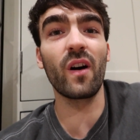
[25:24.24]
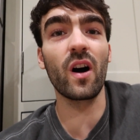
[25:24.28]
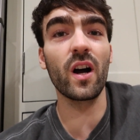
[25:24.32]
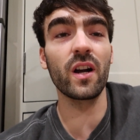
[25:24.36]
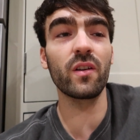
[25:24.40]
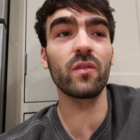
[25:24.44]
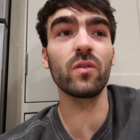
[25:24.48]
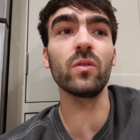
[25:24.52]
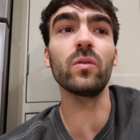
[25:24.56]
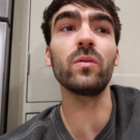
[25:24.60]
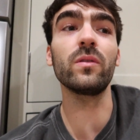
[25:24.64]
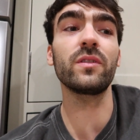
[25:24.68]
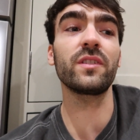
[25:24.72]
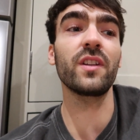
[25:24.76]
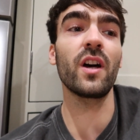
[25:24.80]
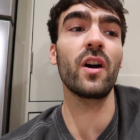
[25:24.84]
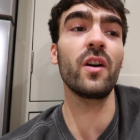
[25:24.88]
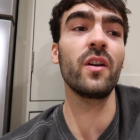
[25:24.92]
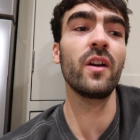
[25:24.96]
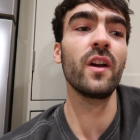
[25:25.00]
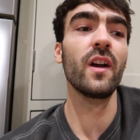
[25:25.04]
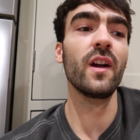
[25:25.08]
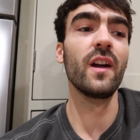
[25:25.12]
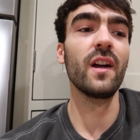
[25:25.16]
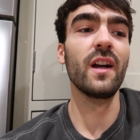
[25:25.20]
viral.
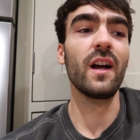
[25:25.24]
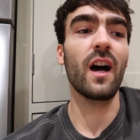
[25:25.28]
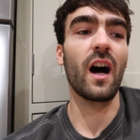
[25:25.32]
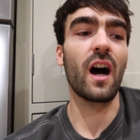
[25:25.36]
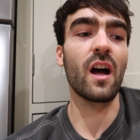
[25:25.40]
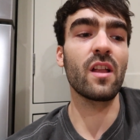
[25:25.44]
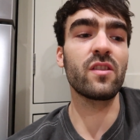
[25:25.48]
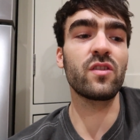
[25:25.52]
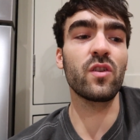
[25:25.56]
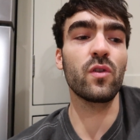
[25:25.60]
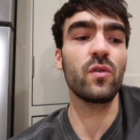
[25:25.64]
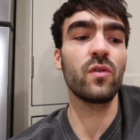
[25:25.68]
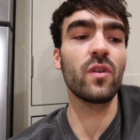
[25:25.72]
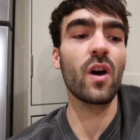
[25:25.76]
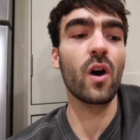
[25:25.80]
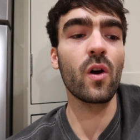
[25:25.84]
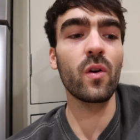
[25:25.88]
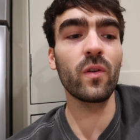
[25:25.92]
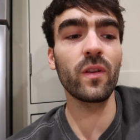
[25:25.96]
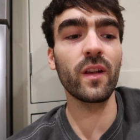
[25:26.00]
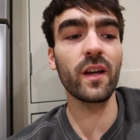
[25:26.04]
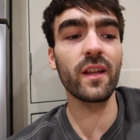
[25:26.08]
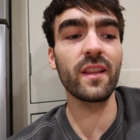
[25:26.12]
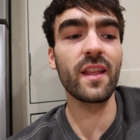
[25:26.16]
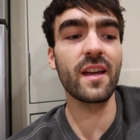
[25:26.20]
So I do
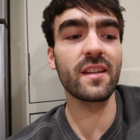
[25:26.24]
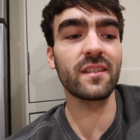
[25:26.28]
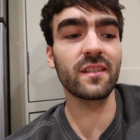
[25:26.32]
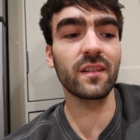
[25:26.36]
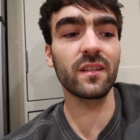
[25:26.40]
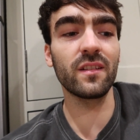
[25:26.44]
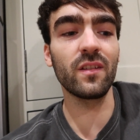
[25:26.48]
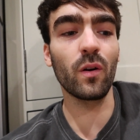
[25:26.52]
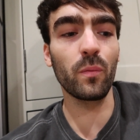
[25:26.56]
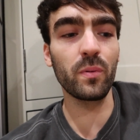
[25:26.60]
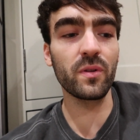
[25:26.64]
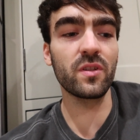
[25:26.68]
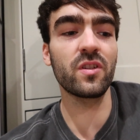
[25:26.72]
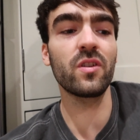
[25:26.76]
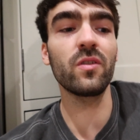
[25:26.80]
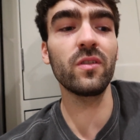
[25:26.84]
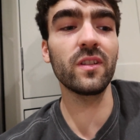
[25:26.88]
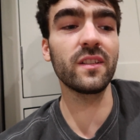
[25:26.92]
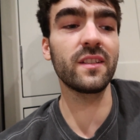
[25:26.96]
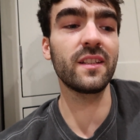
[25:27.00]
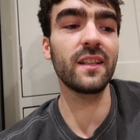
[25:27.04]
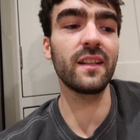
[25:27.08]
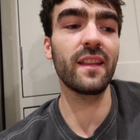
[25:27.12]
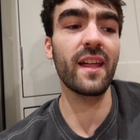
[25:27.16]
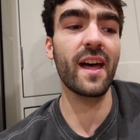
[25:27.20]
know that there's an
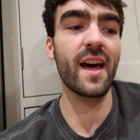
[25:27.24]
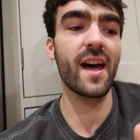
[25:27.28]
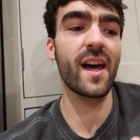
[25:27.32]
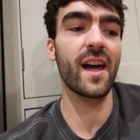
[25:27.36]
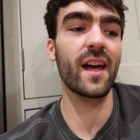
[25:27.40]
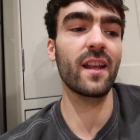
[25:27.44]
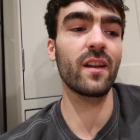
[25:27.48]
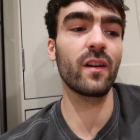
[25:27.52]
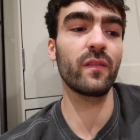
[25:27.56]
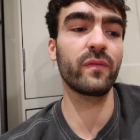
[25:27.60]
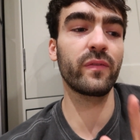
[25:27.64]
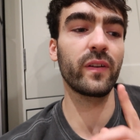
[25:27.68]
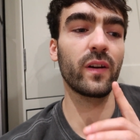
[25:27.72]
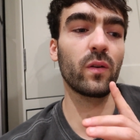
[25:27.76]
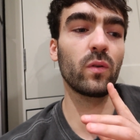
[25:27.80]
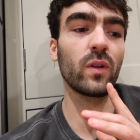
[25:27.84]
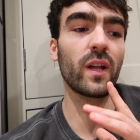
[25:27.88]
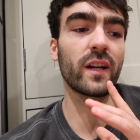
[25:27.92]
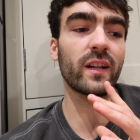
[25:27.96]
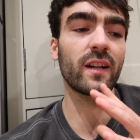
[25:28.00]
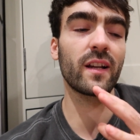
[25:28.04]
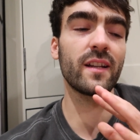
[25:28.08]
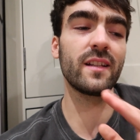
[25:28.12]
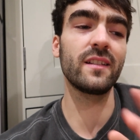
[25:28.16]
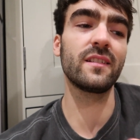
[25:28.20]
opportunity there, and I feel
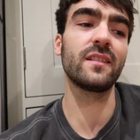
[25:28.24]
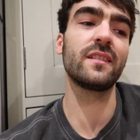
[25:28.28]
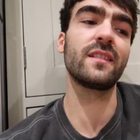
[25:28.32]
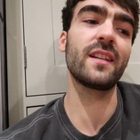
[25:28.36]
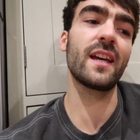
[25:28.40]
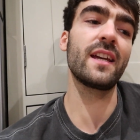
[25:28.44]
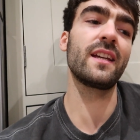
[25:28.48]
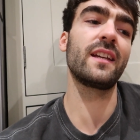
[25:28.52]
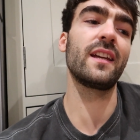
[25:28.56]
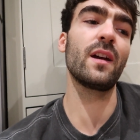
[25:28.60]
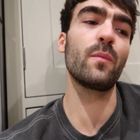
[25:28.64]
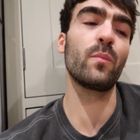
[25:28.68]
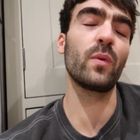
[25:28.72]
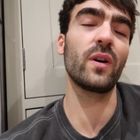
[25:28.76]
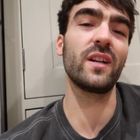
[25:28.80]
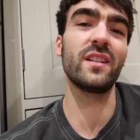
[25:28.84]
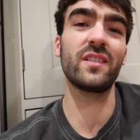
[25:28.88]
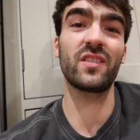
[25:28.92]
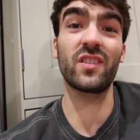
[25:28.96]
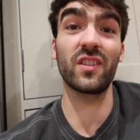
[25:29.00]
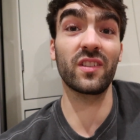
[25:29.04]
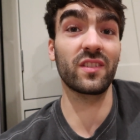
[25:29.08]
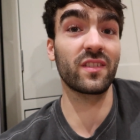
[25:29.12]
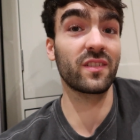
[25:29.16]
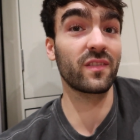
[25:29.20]
like I need to take it, but it's
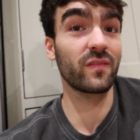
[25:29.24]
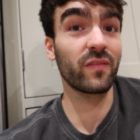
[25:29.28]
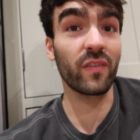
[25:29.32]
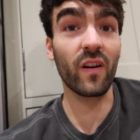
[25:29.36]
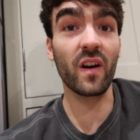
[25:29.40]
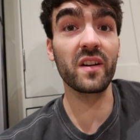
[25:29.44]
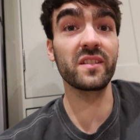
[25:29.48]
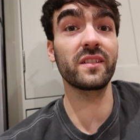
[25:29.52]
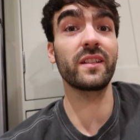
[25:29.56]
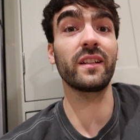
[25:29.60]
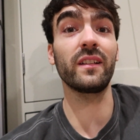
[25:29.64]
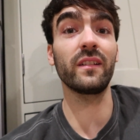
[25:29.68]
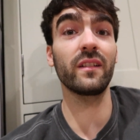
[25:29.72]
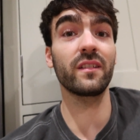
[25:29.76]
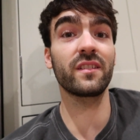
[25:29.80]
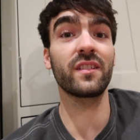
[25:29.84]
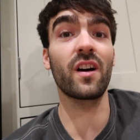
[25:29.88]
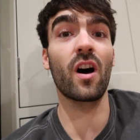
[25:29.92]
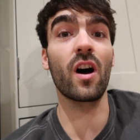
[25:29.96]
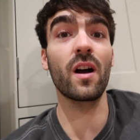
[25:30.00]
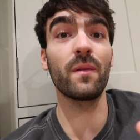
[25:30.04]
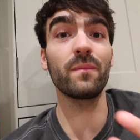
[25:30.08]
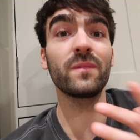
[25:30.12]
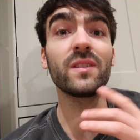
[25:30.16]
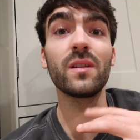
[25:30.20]
just finding the
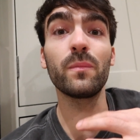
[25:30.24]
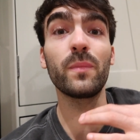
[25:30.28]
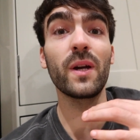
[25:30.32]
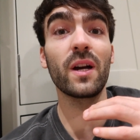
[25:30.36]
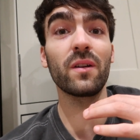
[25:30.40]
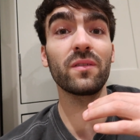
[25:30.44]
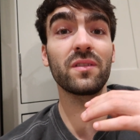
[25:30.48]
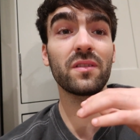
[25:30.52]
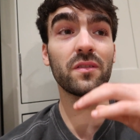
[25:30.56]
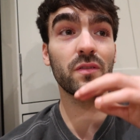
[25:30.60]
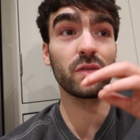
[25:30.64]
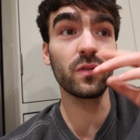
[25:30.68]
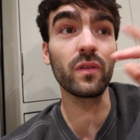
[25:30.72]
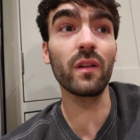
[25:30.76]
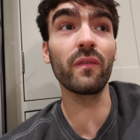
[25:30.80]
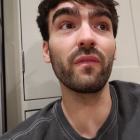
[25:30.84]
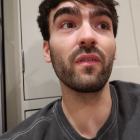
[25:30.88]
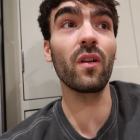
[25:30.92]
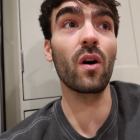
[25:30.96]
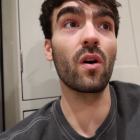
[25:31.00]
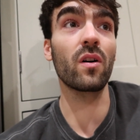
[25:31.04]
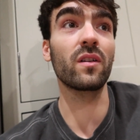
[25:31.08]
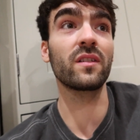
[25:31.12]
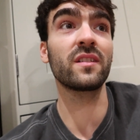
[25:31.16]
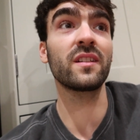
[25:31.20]
time to be able to do the
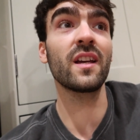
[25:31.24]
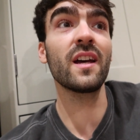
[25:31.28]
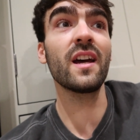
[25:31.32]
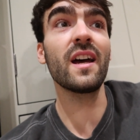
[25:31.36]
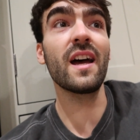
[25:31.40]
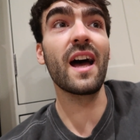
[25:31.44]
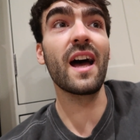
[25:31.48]
vlogs